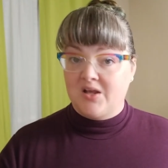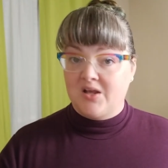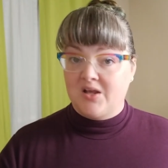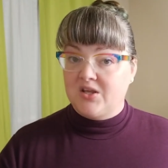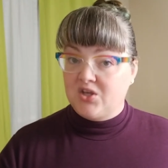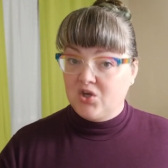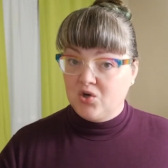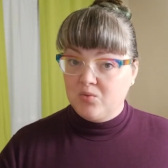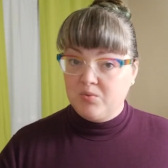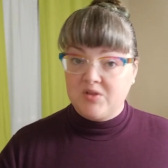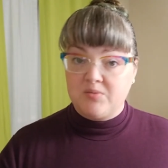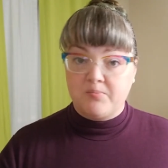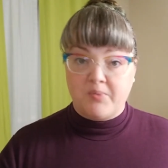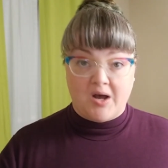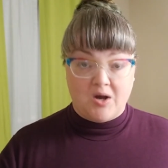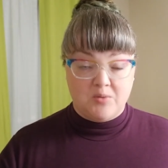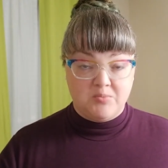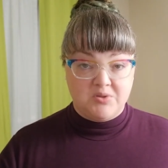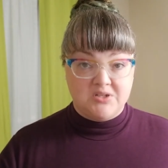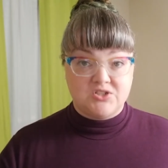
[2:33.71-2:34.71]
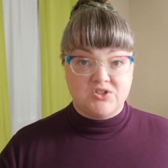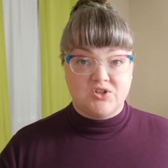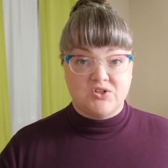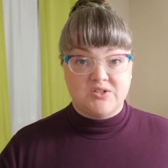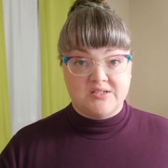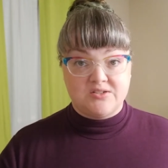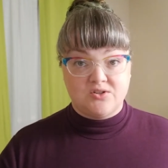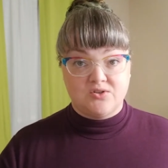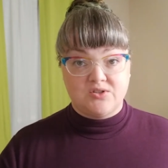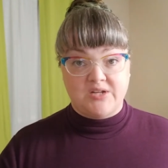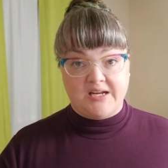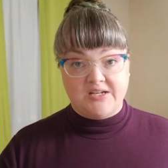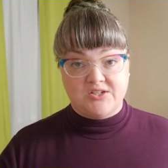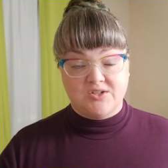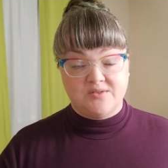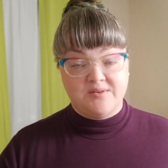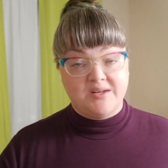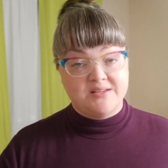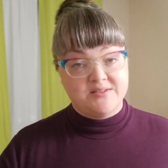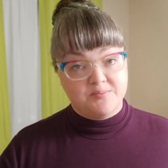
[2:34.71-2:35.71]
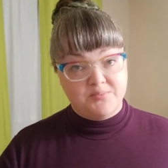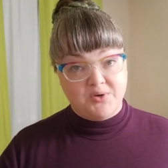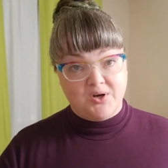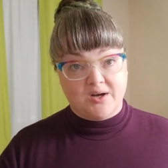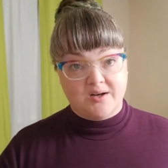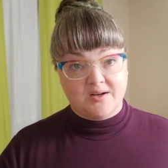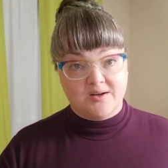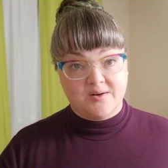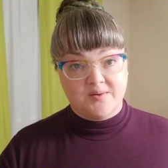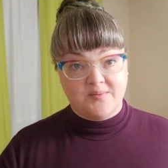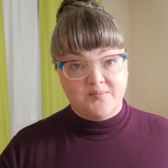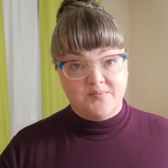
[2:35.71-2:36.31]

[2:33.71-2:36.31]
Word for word: Gilbreth published her dissertation as a book.